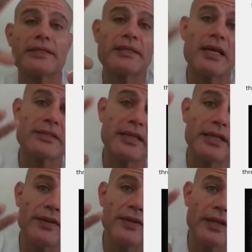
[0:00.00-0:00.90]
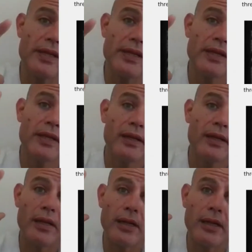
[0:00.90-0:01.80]
exercise in the
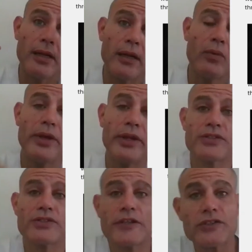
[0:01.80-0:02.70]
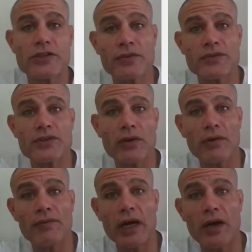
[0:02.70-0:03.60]
awareness section
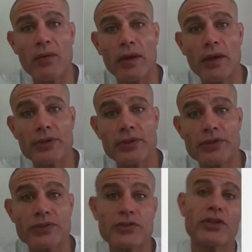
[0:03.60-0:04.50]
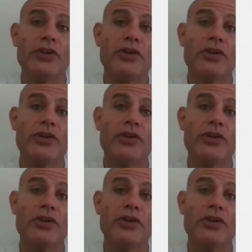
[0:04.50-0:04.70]
of our personal